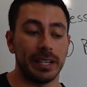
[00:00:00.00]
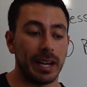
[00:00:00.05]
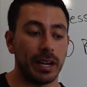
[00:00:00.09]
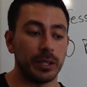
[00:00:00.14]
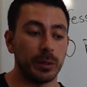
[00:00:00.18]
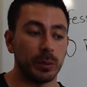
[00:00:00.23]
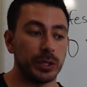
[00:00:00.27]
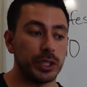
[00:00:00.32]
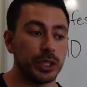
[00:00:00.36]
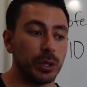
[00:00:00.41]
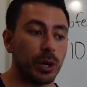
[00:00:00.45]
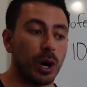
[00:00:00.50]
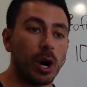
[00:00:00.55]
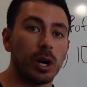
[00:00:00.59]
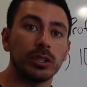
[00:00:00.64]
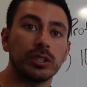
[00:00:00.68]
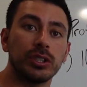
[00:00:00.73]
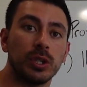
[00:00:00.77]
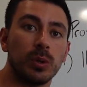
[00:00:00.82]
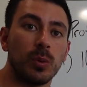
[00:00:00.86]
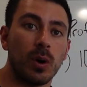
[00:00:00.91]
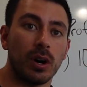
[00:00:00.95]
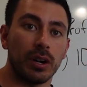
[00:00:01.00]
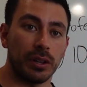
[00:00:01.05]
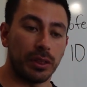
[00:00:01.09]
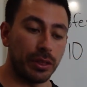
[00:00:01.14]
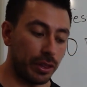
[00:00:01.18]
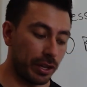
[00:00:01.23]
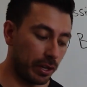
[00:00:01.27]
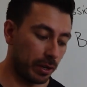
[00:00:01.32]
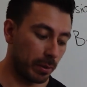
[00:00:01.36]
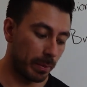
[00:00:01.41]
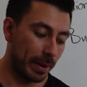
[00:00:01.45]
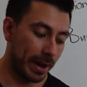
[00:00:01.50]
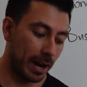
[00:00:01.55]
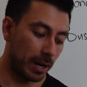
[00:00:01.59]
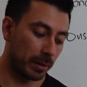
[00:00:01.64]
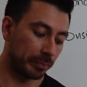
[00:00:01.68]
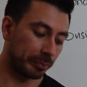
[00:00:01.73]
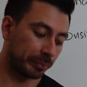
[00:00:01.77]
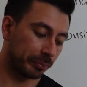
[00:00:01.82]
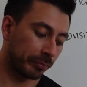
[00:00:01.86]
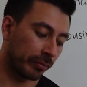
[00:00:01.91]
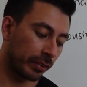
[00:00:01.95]
Now, what you also want to think
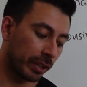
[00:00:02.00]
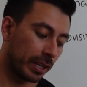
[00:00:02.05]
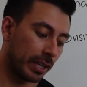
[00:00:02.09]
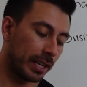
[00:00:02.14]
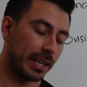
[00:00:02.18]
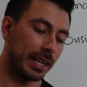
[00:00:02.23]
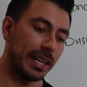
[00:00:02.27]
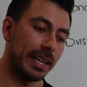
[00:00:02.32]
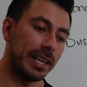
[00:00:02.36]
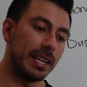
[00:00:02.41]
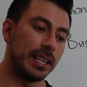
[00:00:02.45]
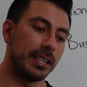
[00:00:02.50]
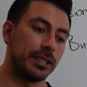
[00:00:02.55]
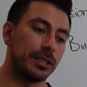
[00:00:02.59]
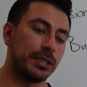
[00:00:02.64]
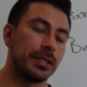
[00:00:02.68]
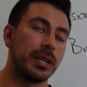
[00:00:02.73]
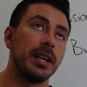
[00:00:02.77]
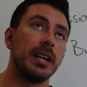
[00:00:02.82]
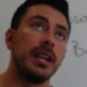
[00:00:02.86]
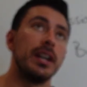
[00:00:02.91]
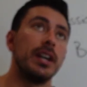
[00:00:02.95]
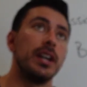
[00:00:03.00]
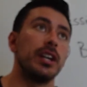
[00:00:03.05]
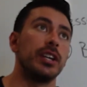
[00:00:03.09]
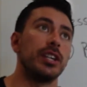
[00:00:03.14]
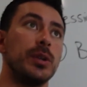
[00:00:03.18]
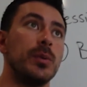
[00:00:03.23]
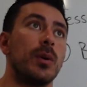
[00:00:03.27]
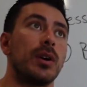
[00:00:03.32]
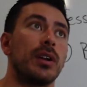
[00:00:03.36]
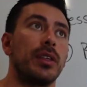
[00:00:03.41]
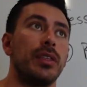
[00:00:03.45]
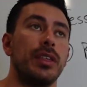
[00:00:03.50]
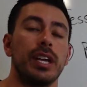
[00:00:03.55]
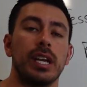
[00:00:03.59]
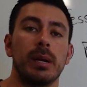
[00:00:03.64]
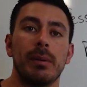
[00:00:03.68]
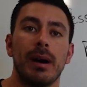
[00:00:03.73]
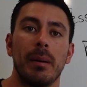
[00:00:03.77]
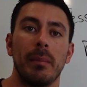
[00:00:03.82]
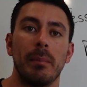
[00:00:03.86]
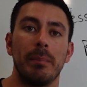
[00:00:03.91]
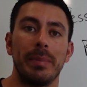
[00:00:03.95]
about is you want to think
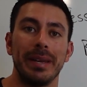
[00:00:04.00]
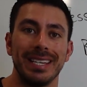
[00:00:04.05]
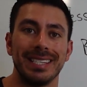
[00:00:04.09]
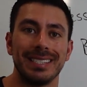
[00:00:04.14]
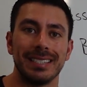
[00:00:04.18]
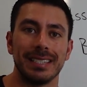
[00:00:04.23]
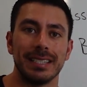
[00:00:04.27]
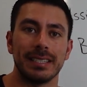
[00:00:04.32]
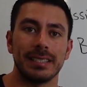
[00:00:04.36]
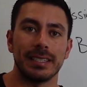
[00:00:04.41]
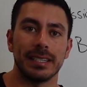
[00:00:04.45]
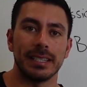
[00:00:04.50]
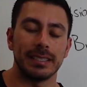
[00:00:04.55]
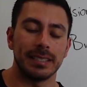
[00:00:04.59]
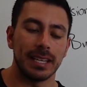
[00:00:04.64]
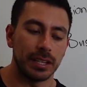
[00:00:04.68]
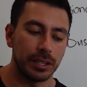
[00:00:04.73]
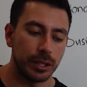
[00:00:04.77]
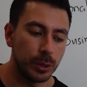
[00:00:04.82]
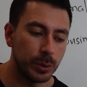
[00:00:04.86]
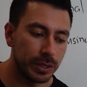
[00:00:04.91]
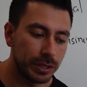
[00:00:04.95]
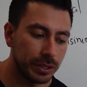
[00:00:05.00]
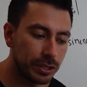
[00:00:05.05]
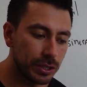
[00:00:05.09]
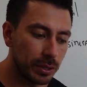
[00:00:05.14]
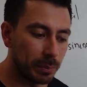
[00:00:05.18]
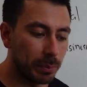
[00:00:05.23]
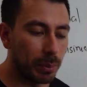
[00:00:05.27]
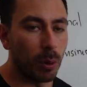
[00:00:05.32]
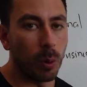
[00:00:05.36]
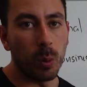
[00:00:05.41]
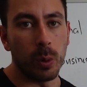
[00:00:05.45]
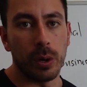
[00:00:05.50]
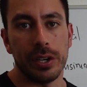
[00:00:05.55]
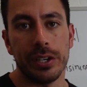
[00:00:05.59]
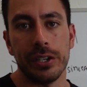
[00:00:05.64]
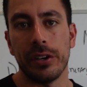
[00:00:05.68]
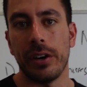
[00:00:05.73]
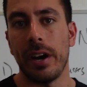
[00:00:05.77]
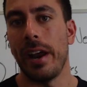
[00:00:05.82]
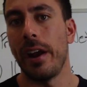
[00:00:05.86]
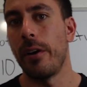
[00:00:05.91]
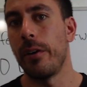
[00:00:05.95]
about businesses that you can support in
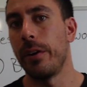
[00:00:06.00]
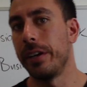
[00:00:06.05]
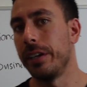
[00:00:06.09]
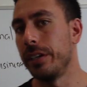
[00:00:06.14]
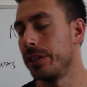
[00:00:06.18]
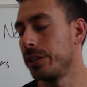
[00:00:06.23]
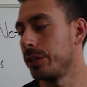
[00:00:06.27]
your area.